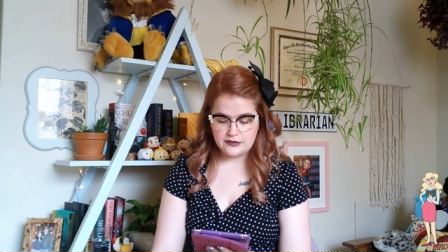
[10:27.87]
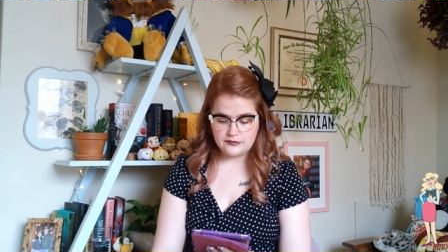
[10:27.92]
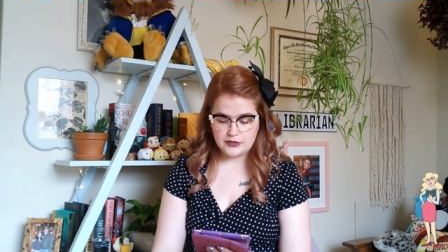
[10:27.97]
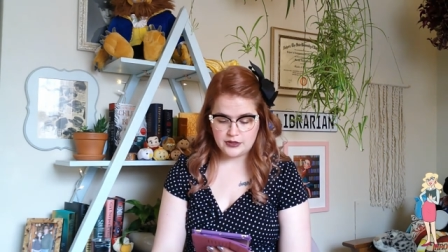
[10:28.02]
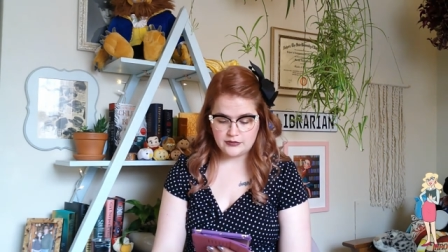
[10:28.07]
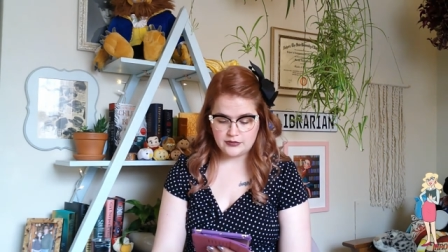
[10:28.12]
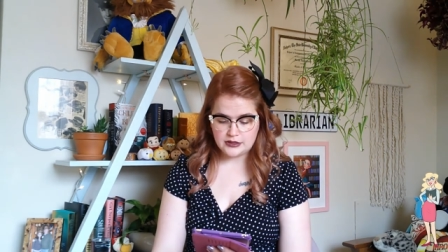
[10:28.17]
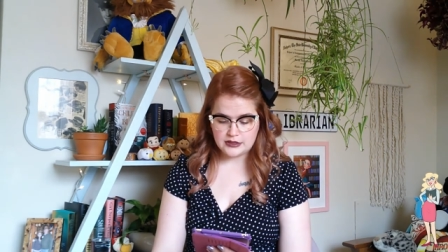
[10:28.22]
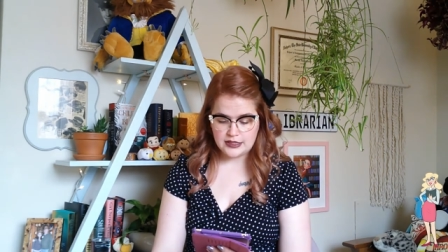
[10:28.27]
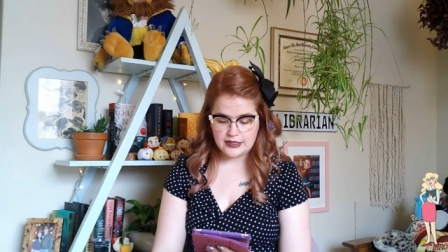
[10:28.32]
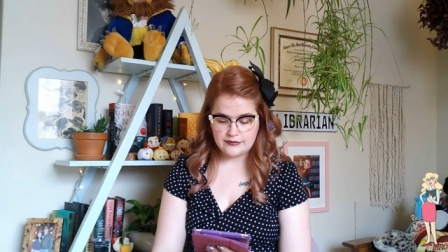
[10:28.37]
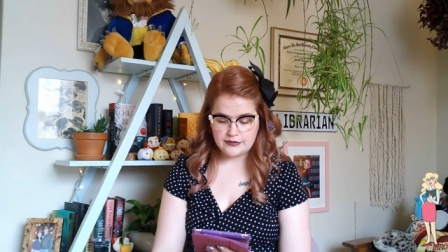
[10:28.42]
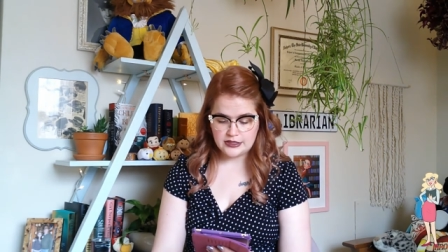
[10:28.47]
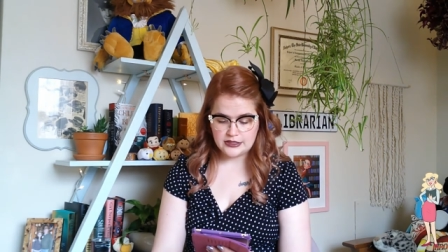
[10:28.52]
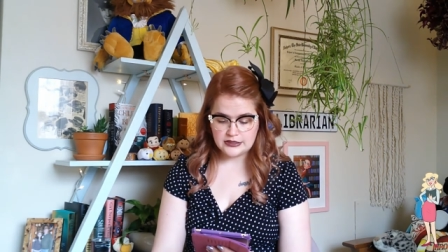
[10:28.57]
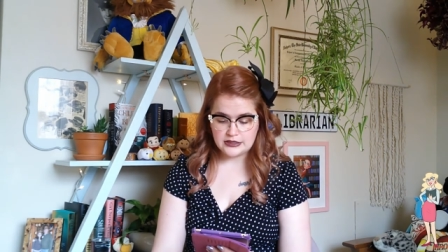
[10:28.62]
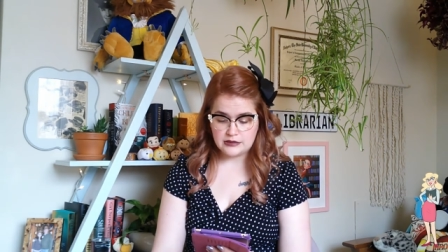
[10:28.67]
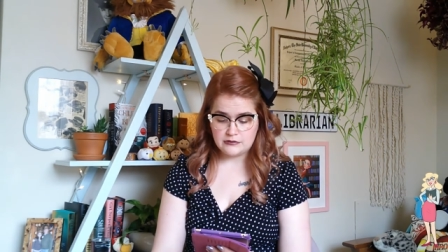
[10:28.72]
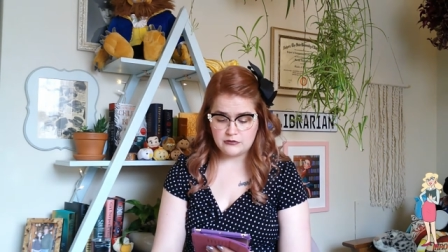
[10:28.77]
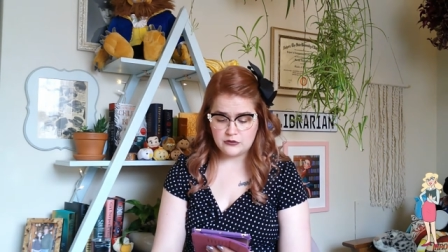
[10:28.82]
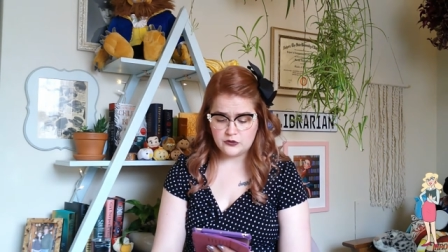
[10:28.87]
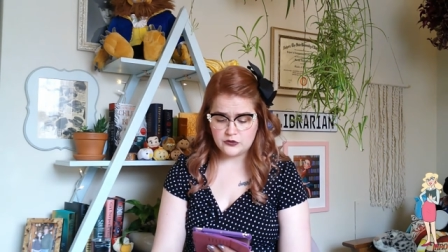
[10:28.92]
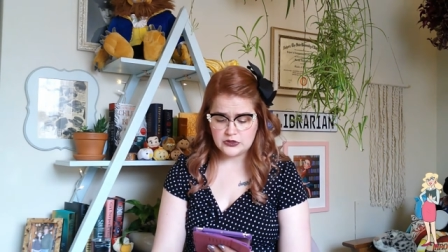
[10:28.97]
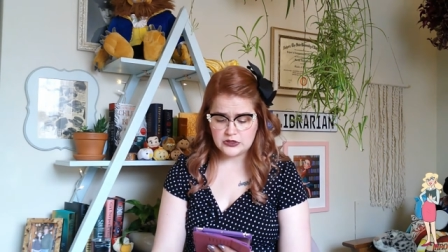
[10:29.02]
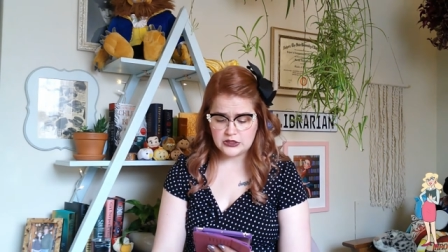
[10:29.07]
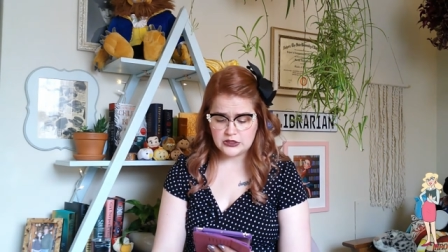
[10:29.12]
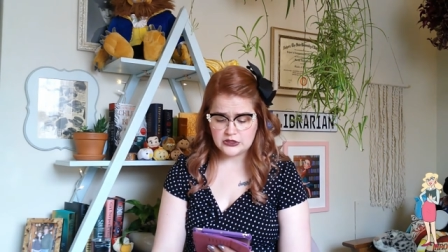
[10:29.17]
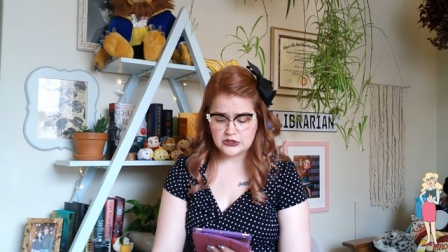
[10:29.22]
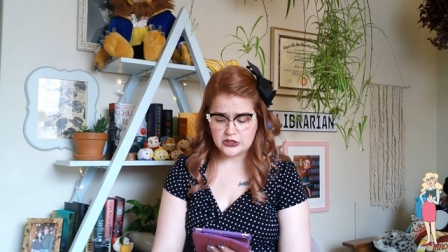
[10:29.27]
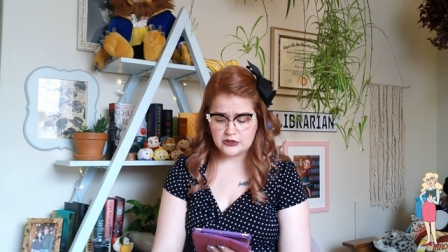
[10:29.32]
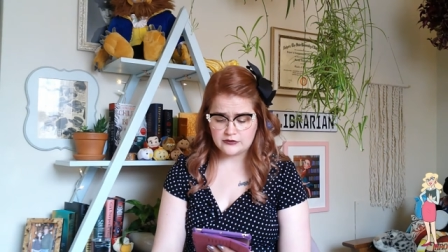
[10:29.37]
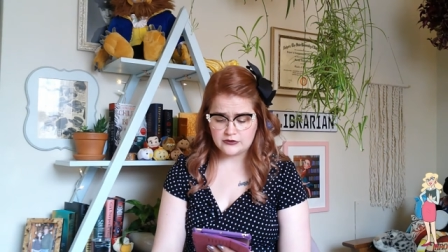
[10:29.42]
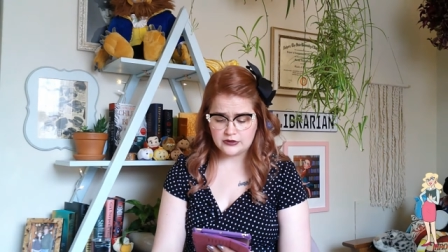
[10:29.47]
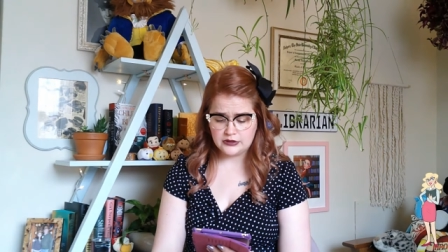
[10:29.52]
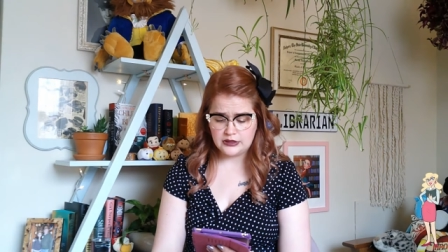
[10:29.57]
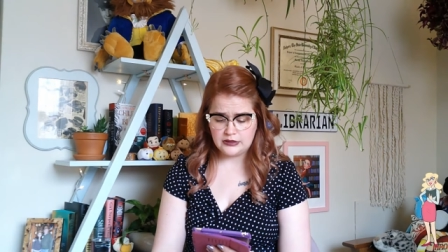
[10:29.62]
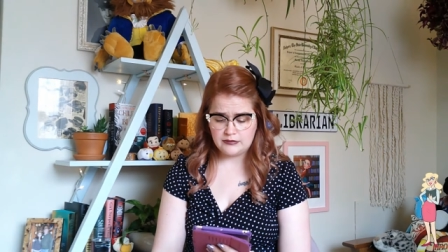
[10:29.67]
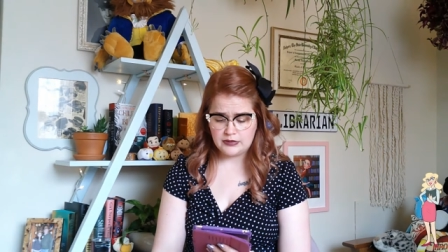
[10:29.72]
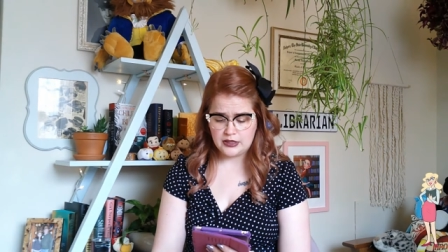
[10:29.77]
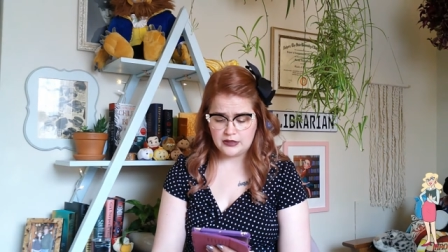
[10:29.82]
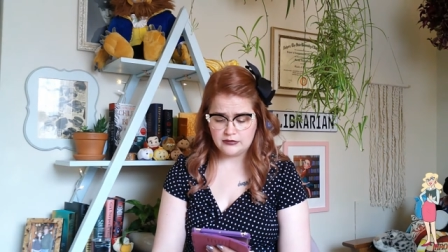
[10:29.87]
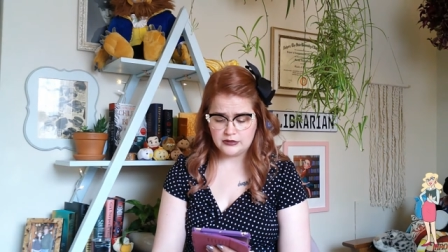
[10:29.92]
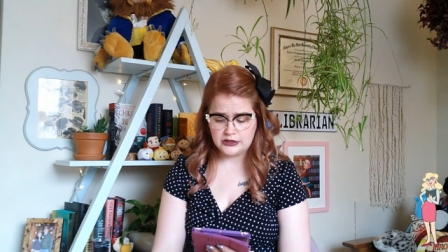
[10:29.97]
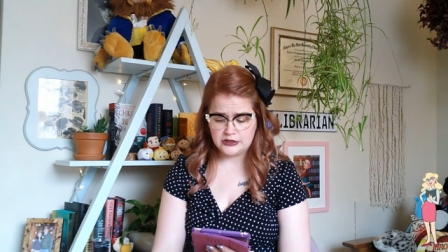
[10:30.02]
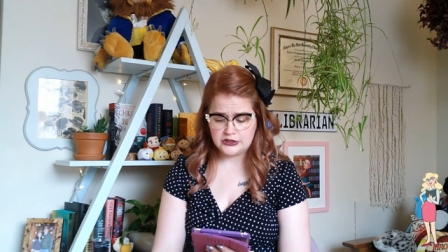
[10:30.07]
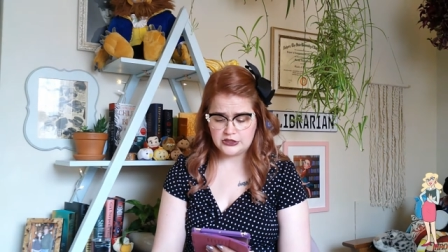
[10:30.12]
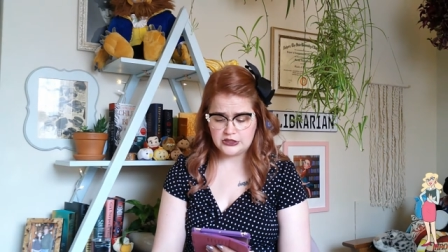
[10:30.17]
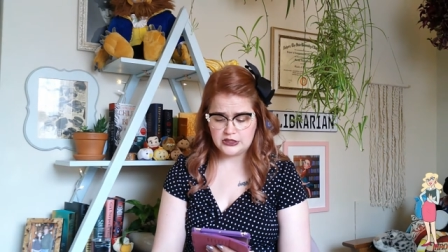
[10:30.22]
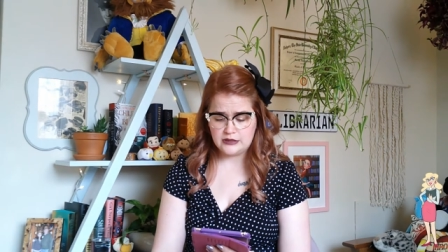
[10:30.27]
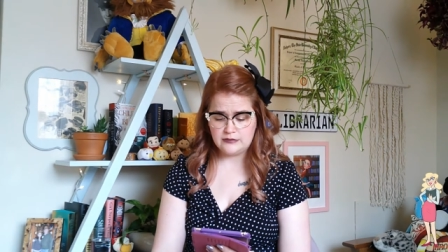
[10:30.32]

in public libraries and most are generally published